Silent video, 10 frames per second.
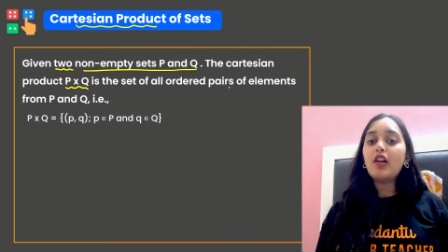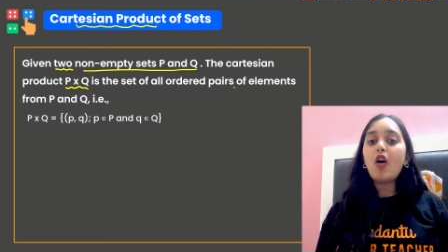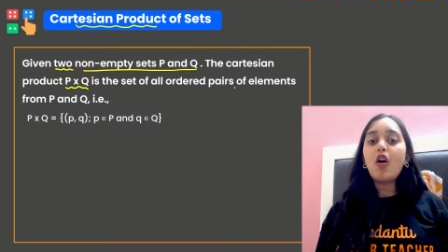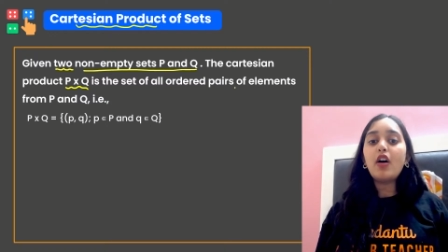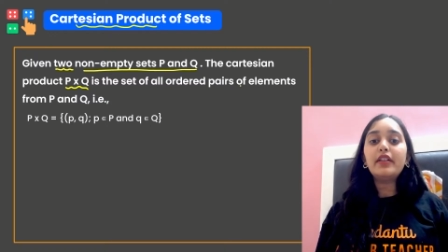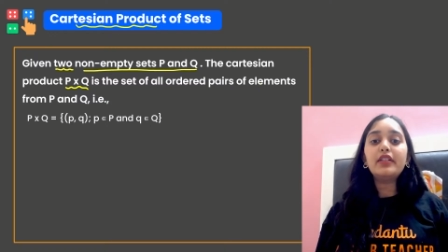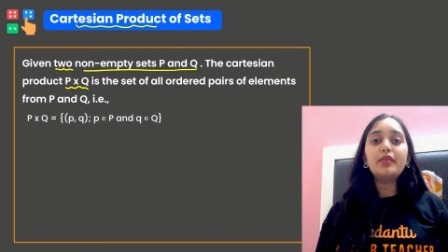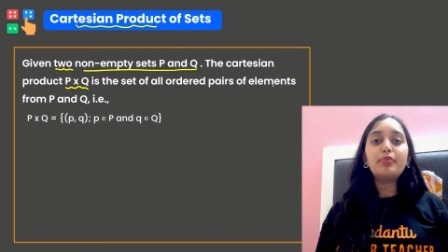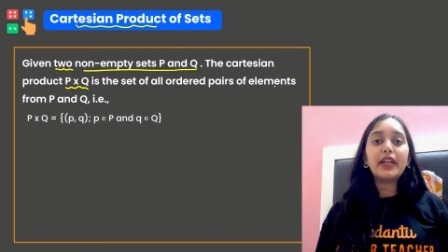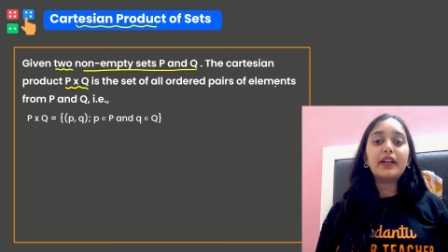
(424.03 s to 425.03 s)
ordered
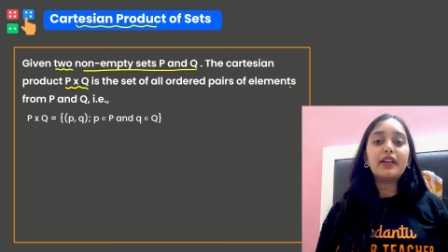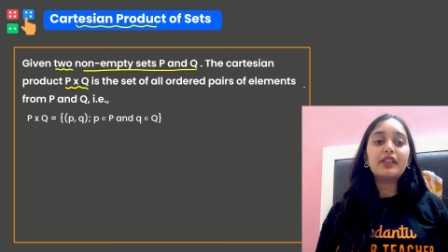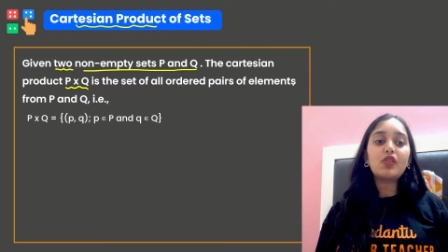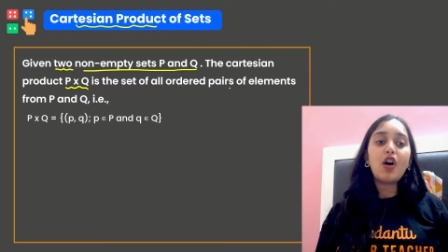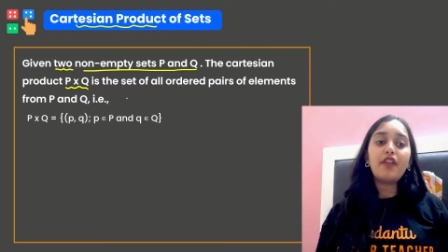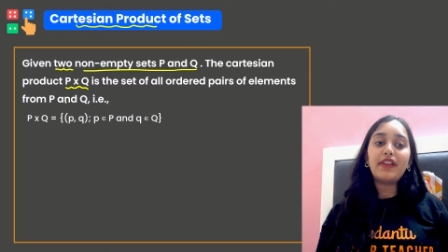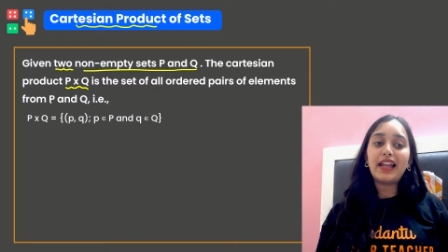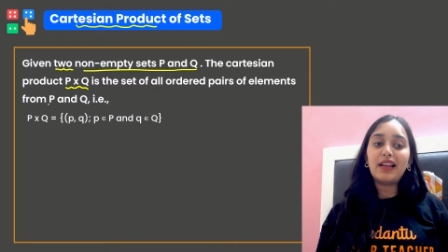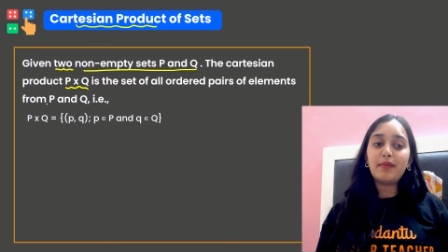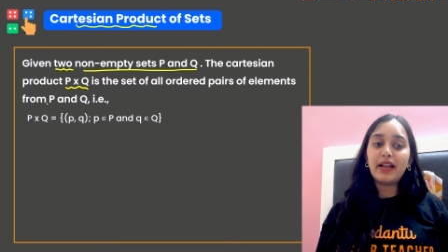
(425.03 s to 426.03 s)
pairs of
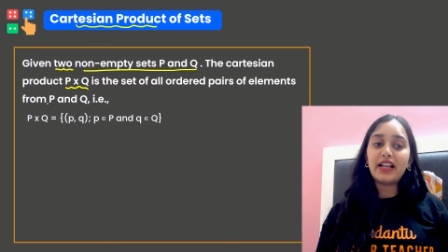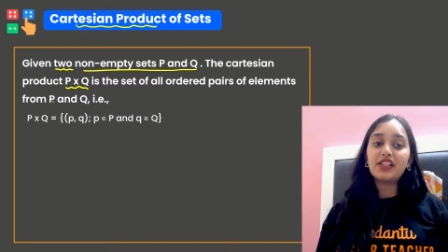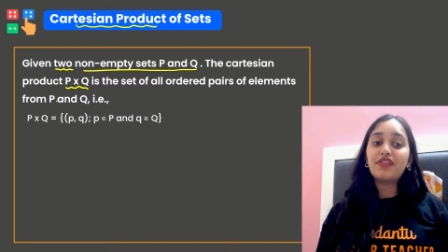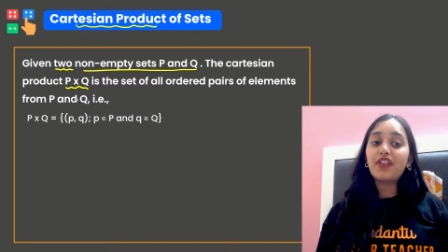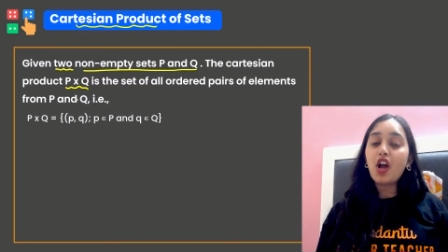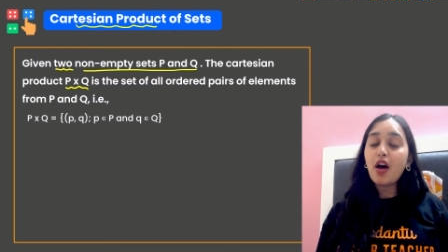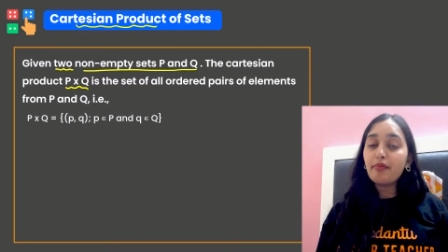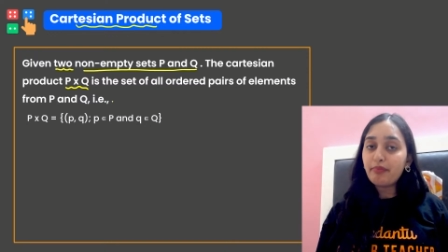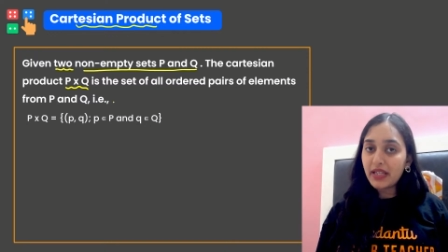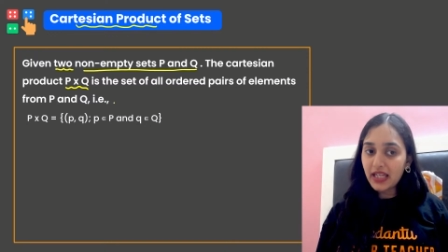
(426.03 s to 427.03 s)
elements
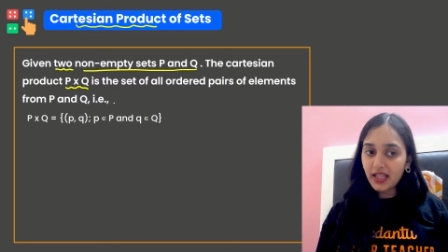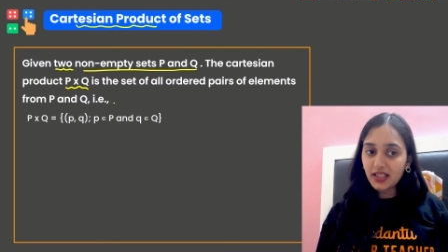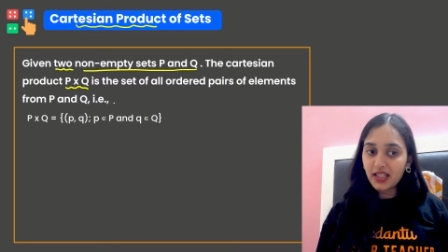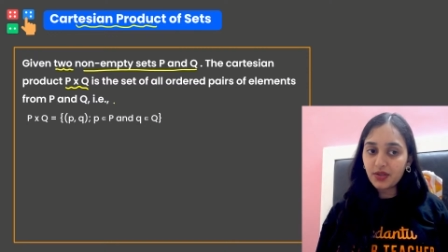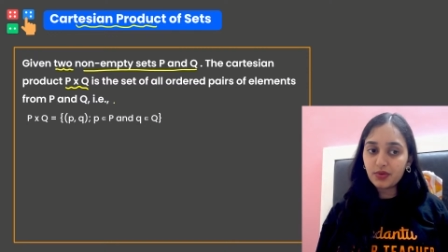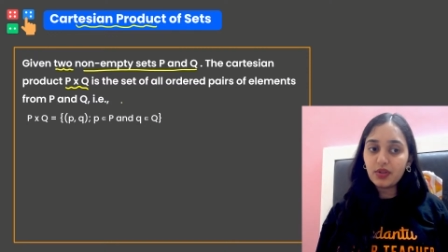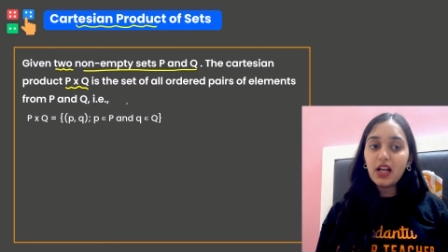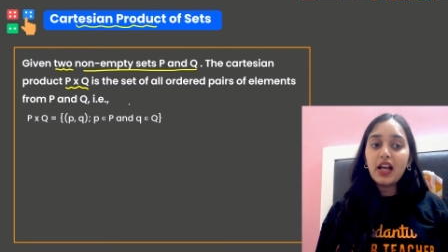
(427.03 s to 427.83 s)
from P and Q.